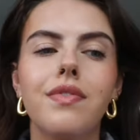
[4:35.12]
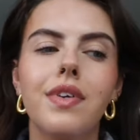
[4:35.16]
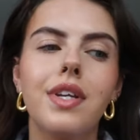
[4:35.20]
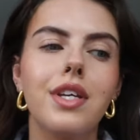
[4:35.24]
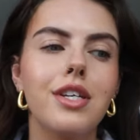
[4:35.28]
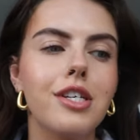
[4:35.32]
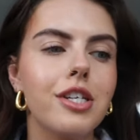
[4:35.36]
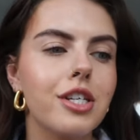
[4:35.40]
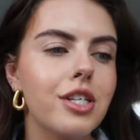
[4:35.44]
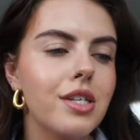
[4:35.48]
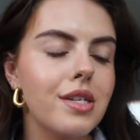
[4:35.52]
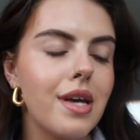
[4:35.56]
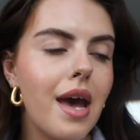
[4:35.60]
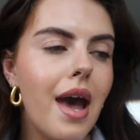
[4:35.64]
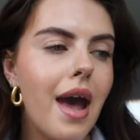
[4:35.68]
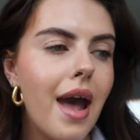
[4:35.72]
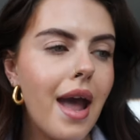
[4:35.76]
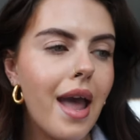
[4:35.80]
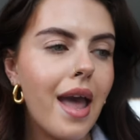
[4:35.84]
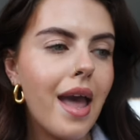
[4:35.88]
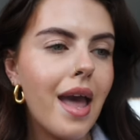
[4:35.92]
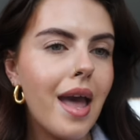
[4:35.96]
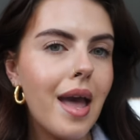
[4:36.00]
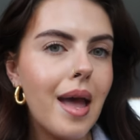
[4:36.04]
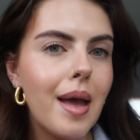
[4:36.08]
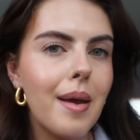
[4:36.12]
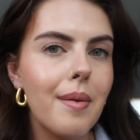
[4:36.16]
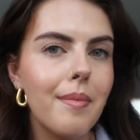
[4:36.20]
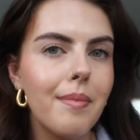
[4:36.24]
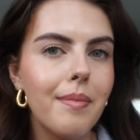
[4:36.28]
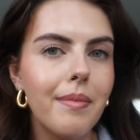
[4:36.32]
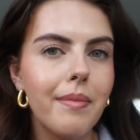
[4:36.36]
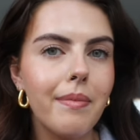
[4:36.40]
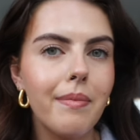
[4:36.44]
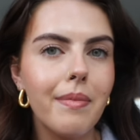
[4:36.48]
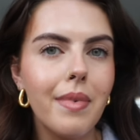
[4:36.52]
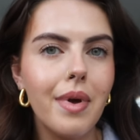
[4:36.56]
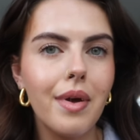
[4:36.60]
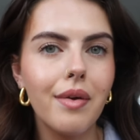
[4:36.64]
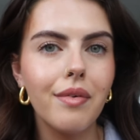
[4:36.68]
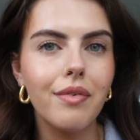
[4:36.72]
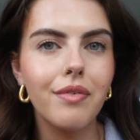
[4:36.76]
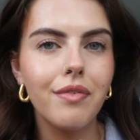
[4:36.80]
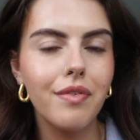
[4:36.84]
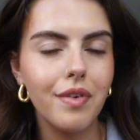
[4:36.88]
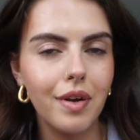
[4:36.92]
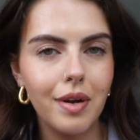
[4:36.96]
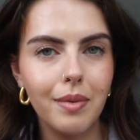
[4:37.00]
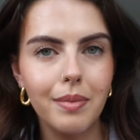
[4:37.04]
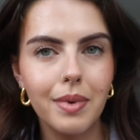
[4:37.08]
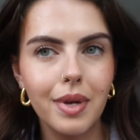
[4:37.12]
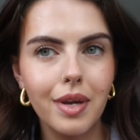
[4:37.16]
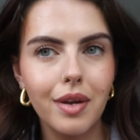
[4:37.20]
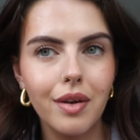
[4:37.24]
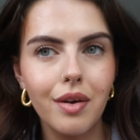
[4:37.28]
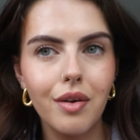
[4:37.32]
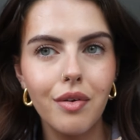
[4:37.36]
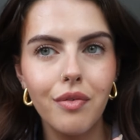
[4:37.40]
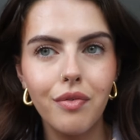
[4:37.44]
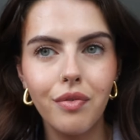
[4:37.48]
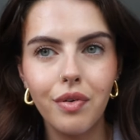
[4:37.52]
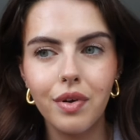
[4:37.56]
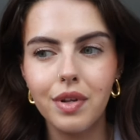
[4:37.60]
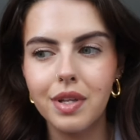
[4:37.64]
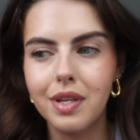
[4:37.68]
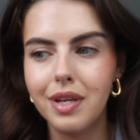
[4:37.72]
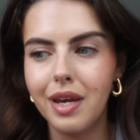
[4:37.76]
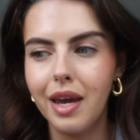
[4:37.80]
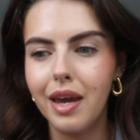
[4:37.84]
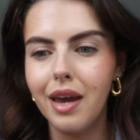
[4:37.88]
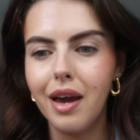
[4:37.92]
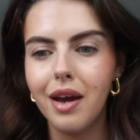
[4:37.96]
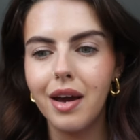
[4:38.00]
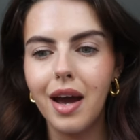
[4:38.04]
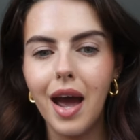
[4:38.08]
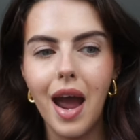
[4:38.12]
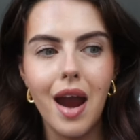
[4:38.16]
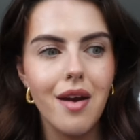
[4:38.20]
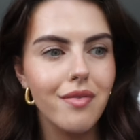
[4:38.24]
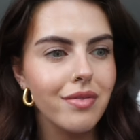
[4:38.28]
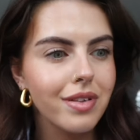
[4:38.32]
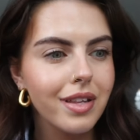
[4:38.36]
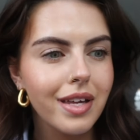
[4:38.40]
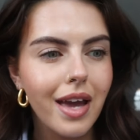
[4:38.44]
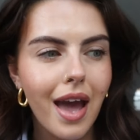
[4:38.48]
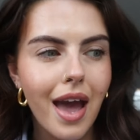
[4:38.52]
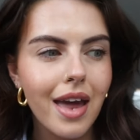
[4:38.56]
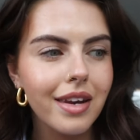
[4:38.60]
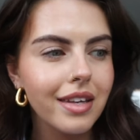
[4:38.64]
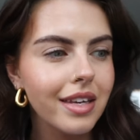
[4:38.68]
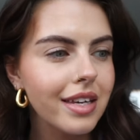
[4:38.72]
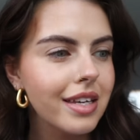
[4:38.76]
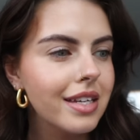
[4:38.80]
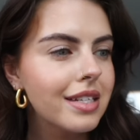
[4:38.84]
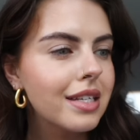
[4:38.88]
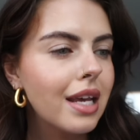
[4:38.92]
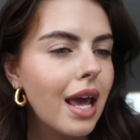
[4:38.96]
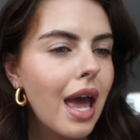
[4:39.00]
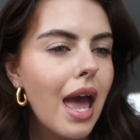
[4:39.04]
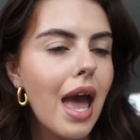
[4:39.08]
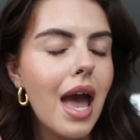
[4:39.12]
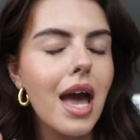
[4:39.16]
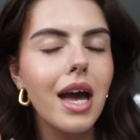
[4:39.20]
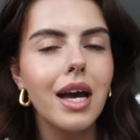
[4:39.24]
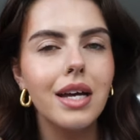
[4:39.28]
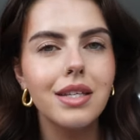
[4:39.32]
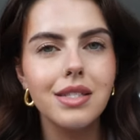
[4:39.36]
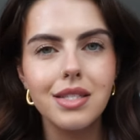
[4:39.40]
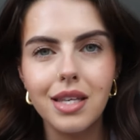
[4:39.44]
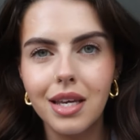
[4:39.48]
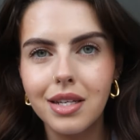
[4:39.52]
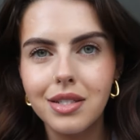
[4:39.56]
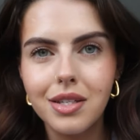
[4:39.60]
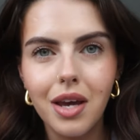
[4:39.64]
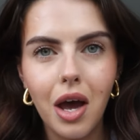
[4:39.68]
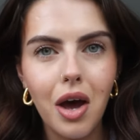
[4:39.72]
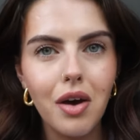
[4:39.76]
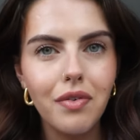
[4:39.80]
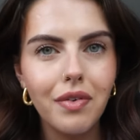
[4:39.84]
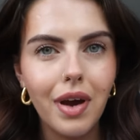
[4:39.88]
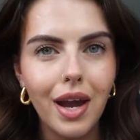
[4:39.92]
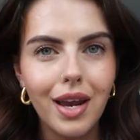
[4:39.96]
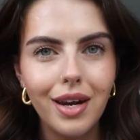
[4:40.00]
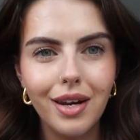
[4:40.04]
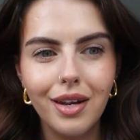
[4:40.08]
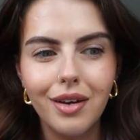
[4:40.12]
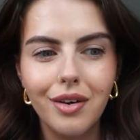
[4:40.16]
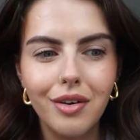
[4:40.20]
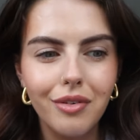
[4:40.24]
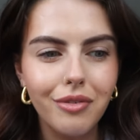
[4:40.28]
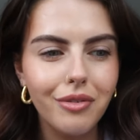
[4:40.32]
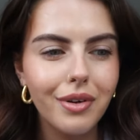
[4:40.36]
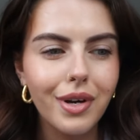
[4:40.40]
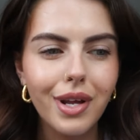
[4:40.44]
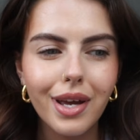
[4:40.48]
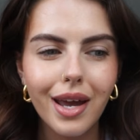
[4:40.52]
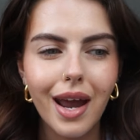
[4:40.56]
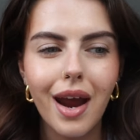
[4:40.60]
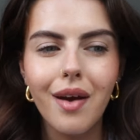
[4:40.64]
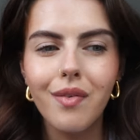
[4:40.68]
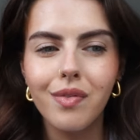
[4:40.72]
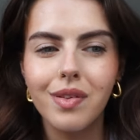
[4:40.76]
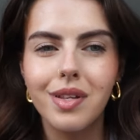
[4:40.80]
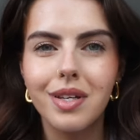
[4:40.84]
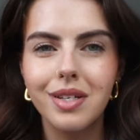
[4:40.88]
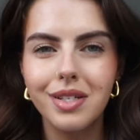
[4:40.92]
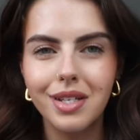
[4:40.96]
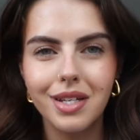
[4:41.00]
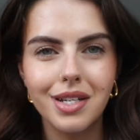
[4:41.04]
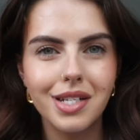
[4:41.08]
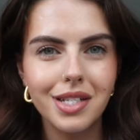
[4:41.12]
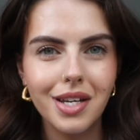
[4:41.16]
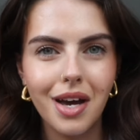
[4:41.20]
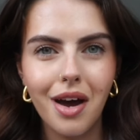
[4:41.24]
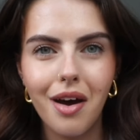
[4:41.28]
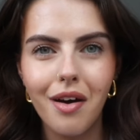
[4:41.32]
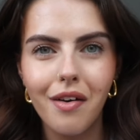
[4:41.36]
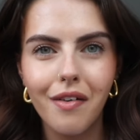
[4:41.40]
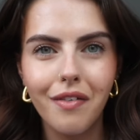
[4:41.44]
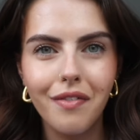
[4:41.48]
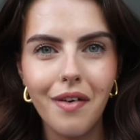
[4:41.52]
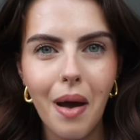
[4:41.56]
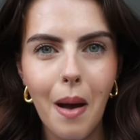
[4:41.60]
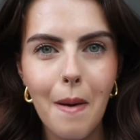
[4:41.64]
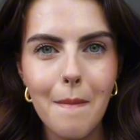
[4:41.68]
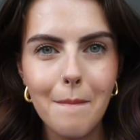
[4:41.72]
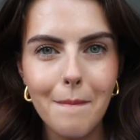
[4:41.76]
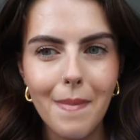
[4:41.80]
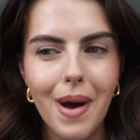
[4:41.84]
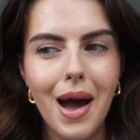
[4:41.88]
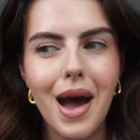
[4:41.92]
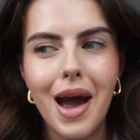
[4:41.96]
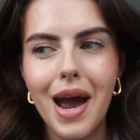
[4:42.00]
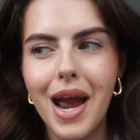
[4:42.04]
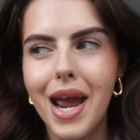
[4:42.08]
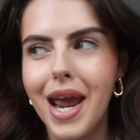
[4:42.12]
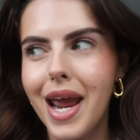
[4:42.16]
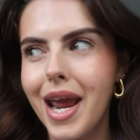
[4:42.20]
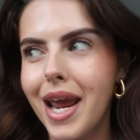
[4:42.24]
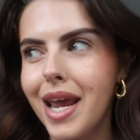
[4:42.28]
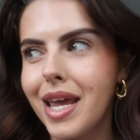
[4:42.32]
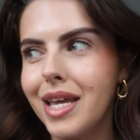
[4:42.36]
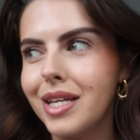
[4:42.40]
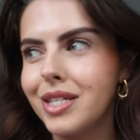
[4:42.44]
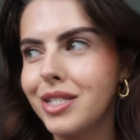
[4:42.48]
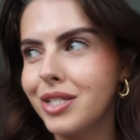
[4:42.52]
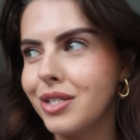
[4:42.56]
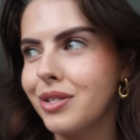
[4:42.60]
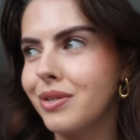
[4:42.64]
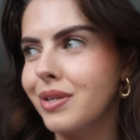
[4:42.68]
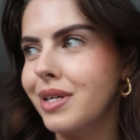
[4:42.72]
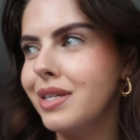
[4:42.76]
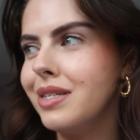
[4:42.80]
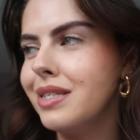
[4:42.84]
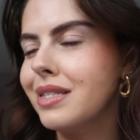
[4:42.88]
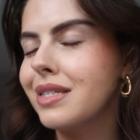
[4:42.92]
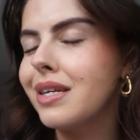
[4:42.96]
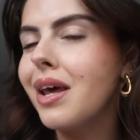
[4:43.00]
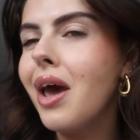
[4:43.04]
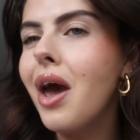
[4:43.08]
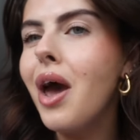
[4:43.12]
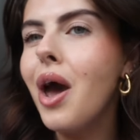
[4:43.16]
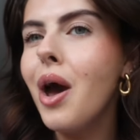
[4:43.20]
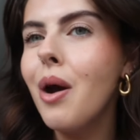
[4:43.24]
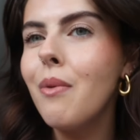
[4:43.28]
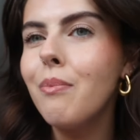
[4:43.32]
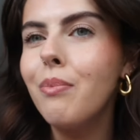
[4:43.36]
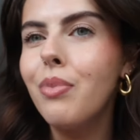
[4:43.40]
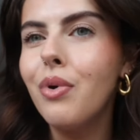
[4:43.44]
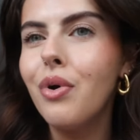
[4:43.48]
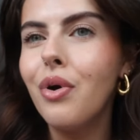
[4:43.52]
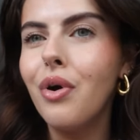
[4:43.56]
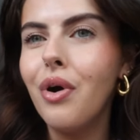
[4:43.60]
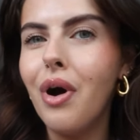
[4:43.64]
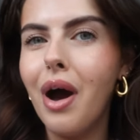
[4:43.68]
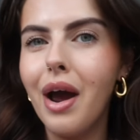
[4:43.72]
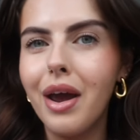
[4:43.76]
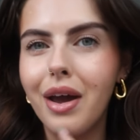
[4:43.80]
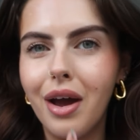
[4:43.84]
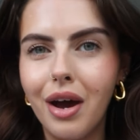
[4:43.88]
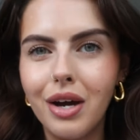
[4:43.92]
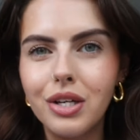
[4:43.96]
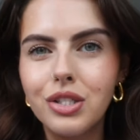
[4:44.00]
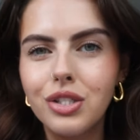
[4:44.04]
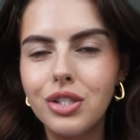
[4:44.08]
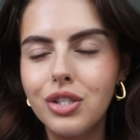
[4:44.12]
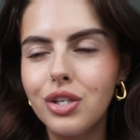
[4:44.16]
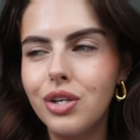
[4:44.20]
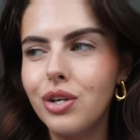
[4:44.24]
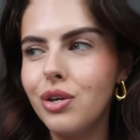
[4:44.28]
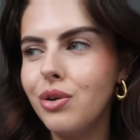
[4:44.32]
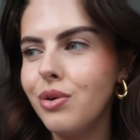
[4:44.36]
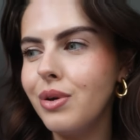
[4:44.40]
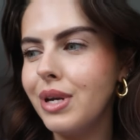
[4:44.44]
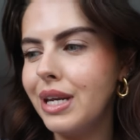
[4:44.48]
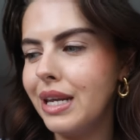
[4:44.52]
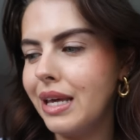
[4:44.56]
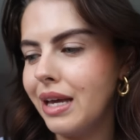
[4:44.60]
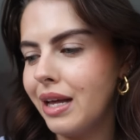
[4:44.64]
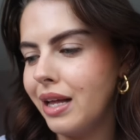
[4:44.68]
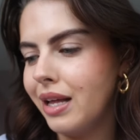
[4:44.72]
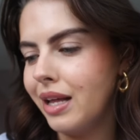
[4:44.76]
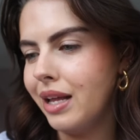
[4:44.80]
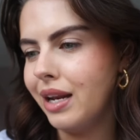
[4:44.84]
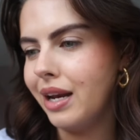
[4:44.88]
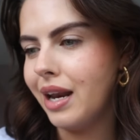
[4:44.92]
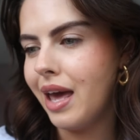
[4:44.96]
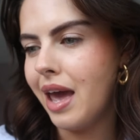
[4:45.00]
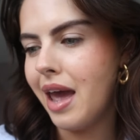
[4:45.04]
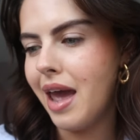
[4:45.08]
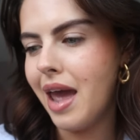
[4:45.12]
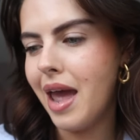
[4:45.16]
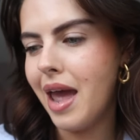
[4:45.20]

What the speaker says: finished filming for the day. I got everything edited and sent off. I love when I get everything ticked off my to-do list. But I got two little